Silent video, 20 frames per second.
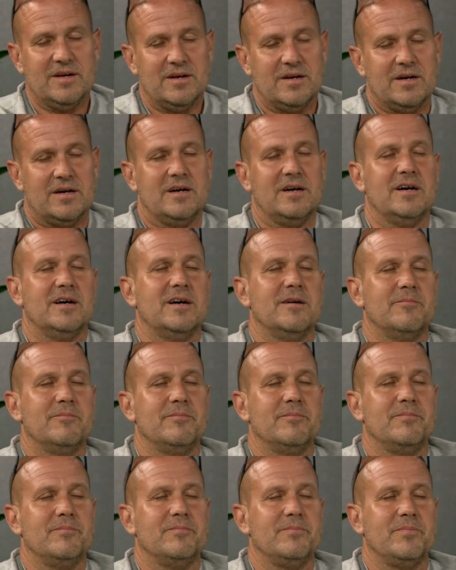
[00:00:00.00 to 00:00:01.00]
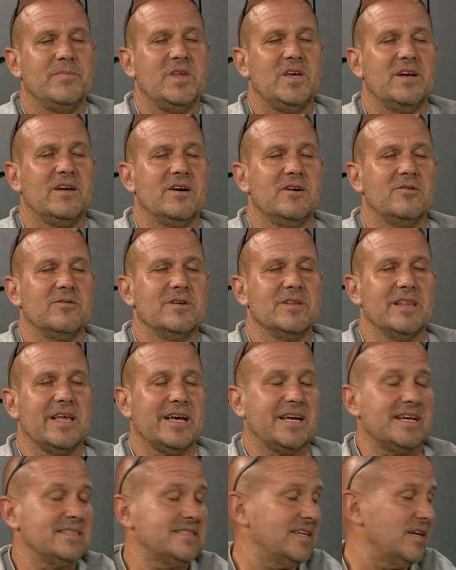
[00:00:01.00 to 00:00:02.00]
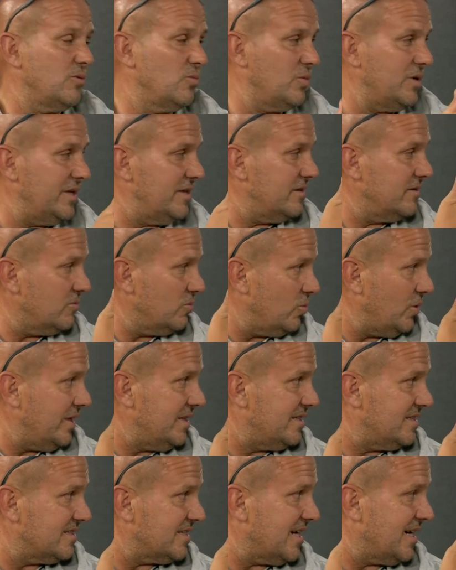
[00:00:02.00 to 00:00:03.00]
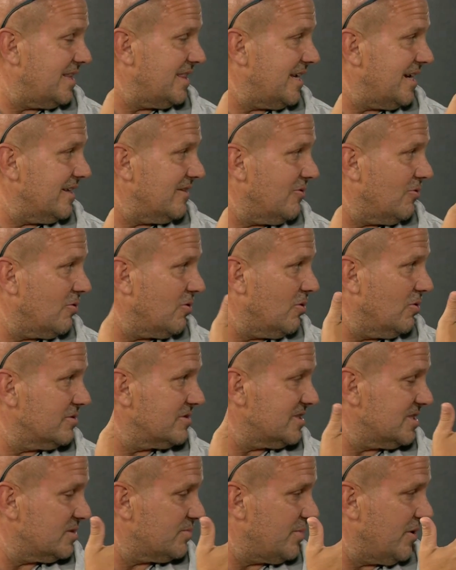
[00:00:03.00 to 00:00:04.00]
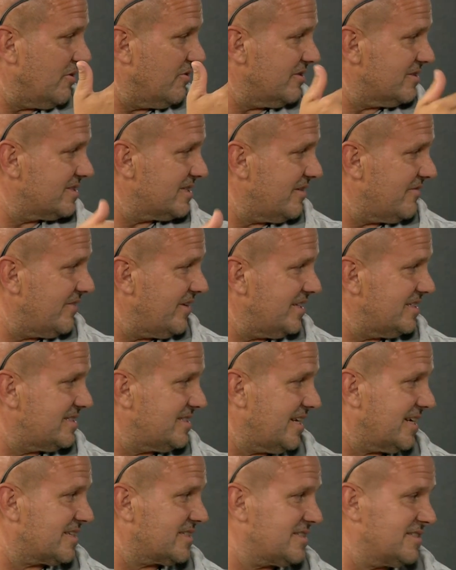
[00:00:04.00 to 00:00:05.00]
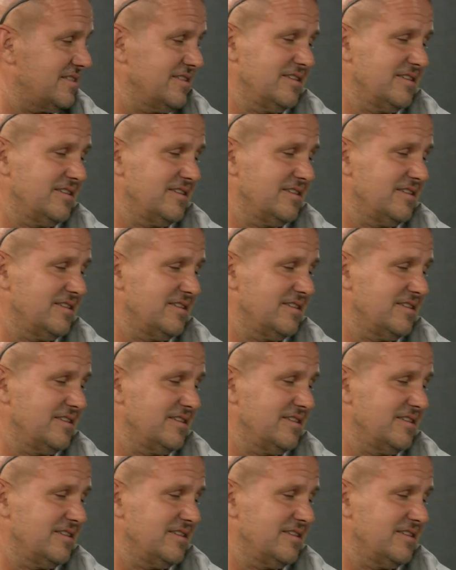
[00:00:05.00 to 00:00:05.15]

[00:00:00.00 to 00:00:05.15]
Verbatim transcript: Um, you know, and like I said, we we designed that logo. It's the spirit of '76